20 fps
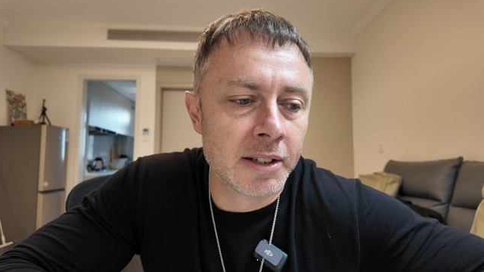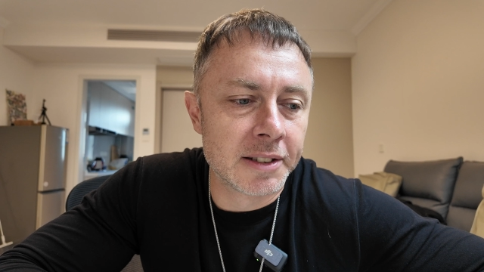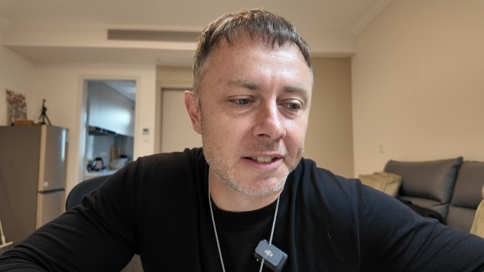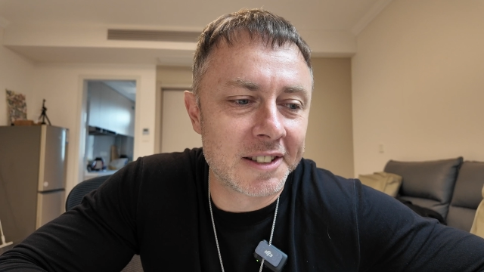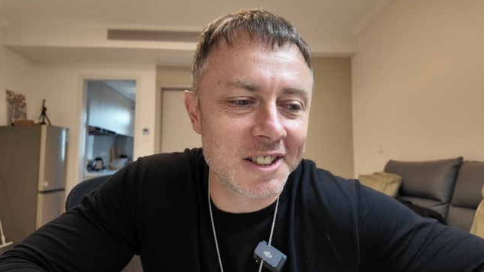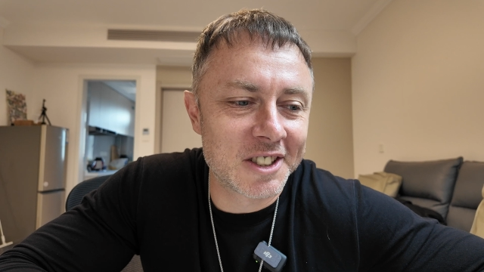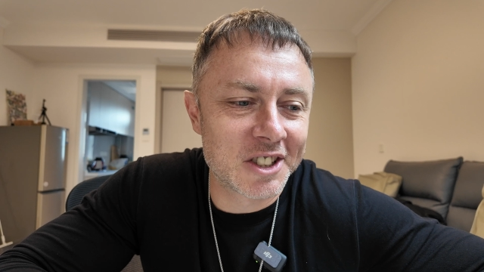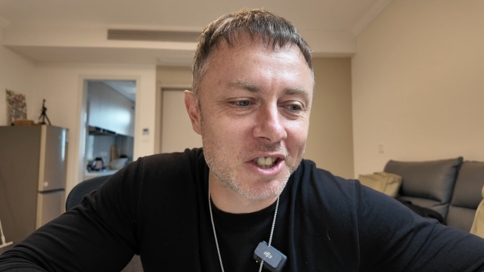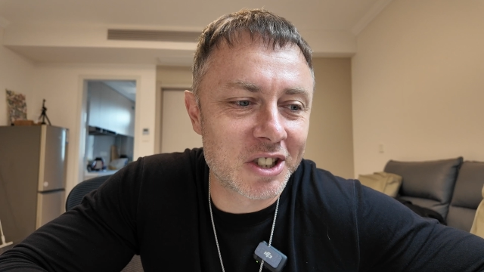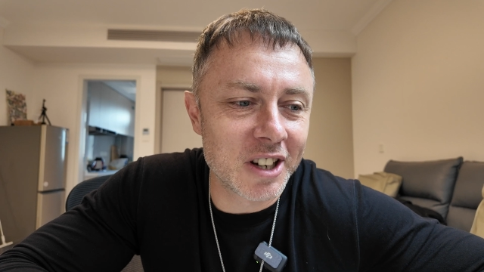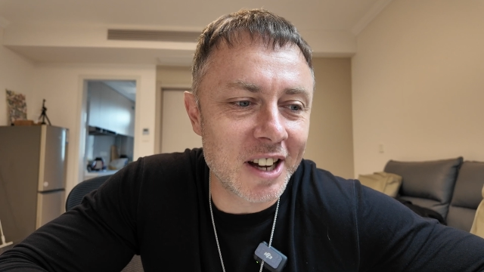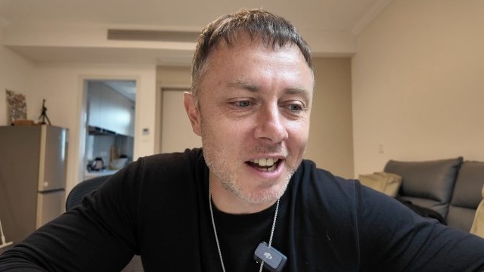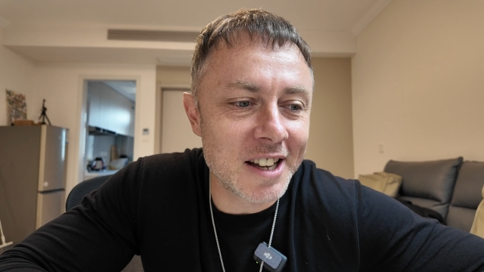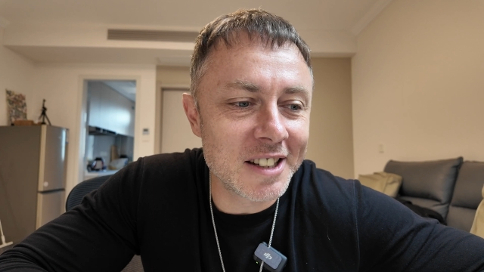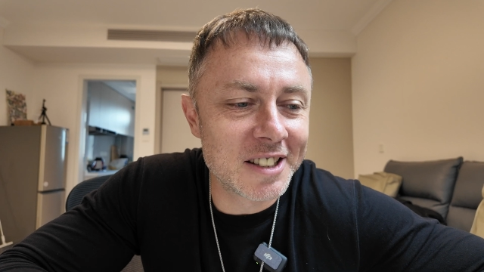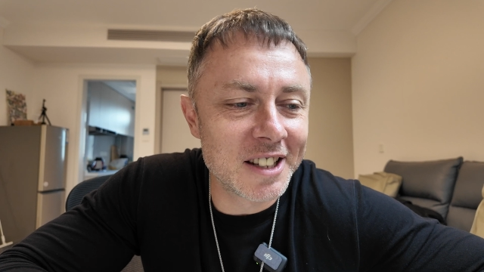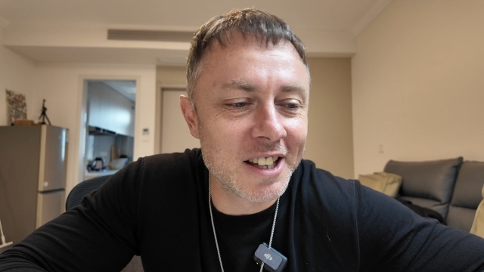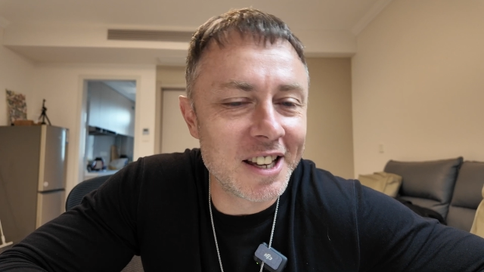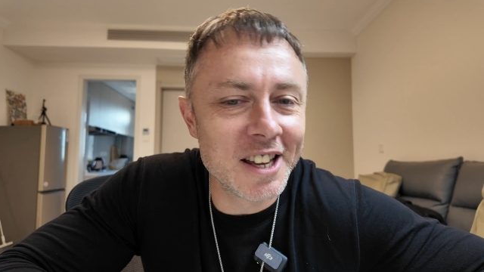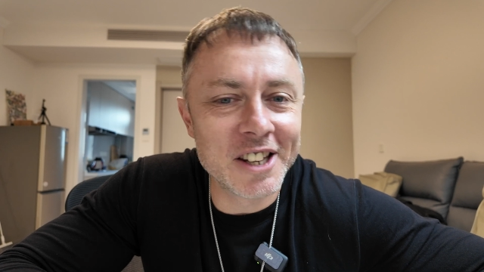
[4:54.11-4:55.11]
just trying
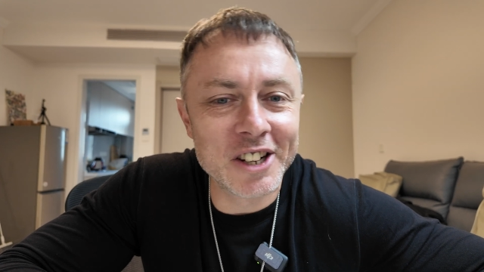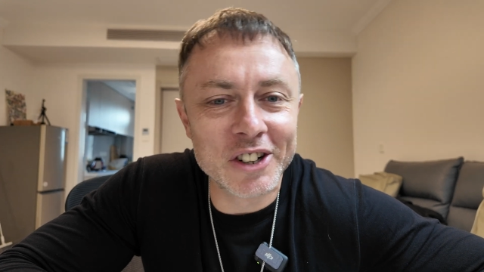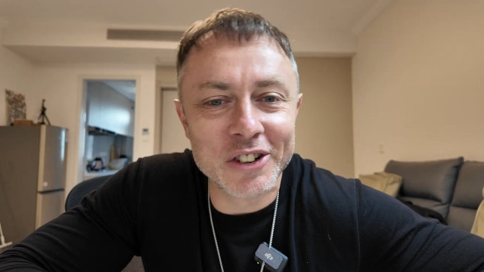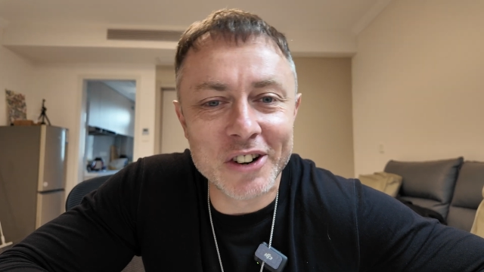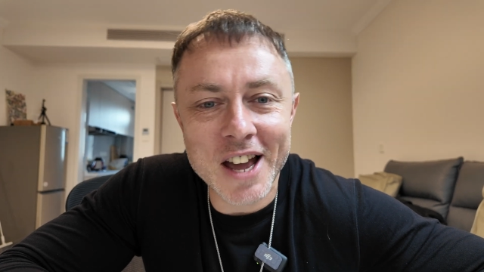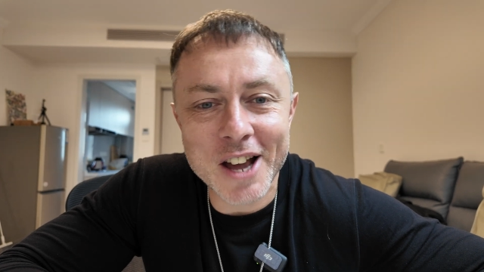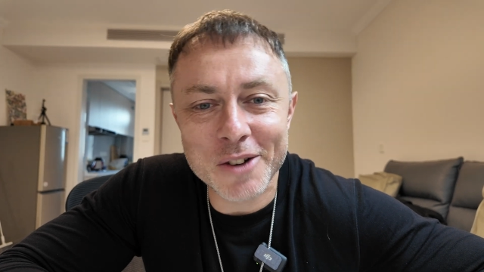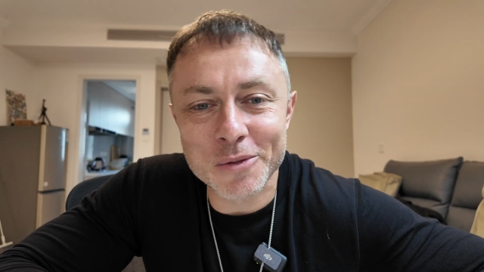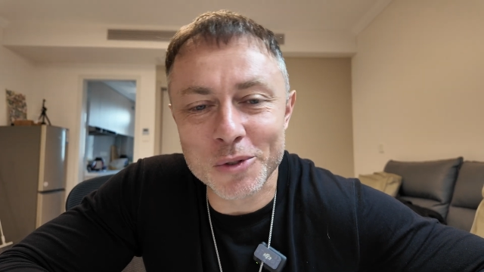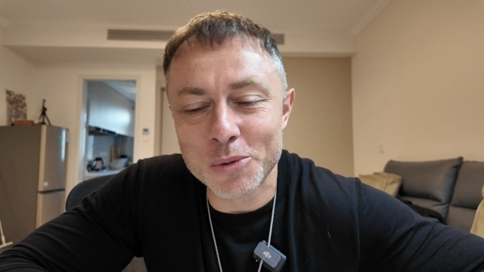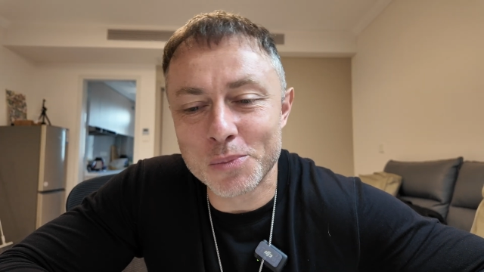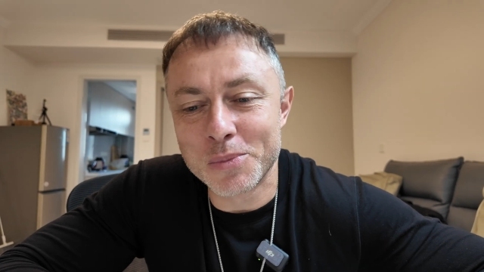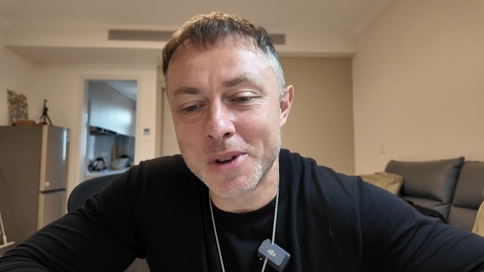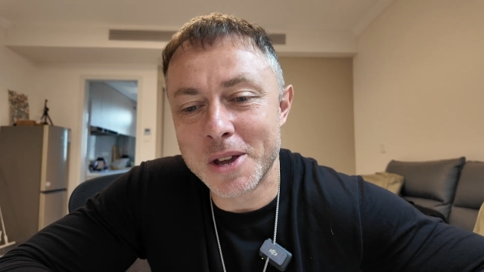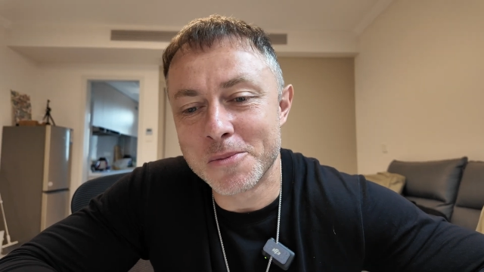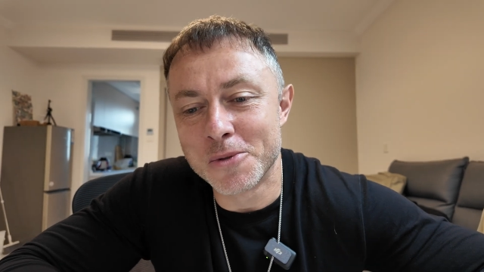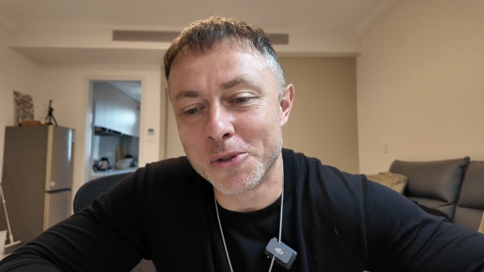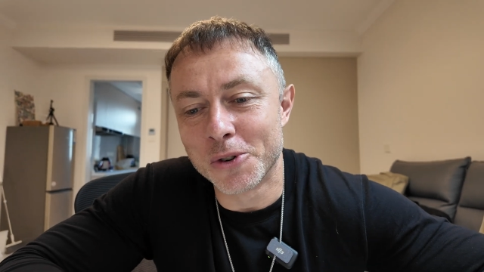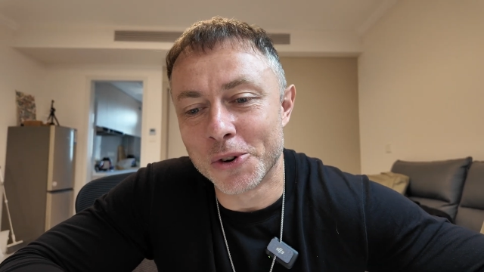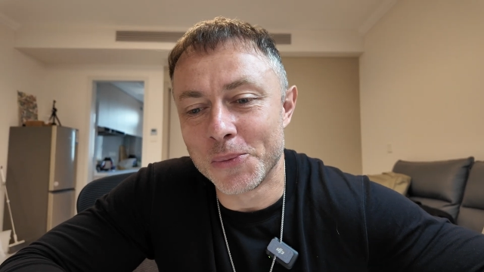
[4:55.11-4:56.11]
to interact with
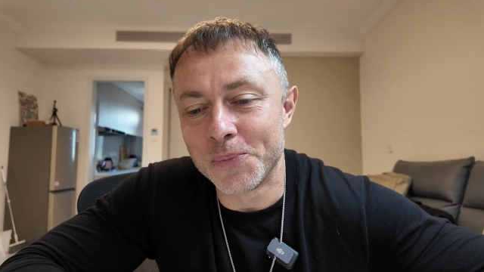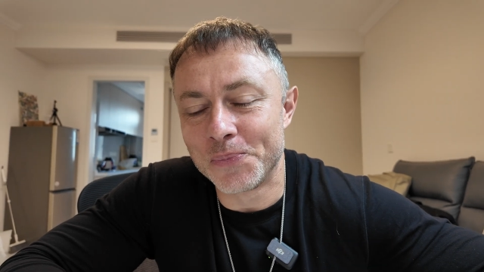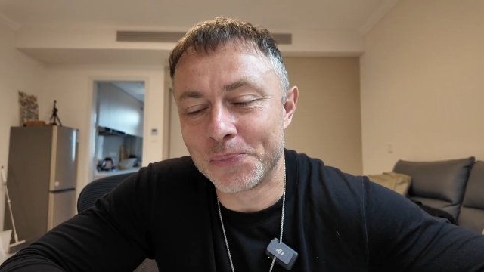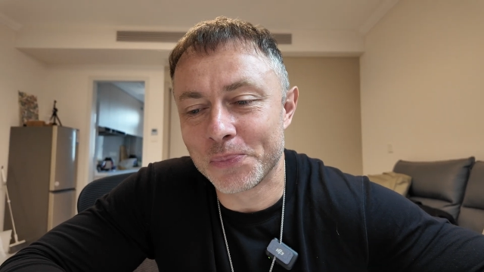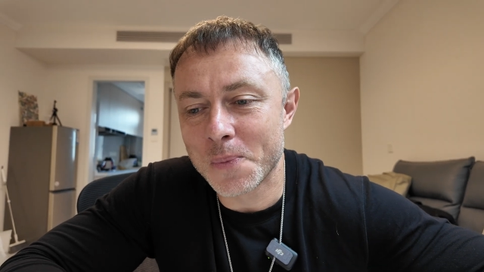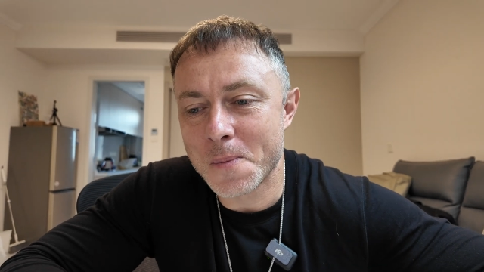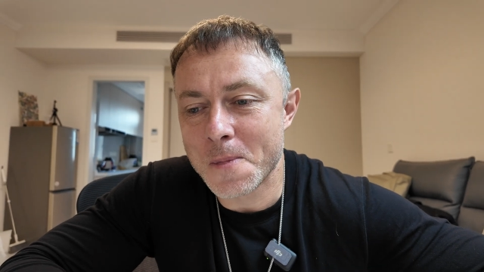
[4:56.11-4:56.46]
people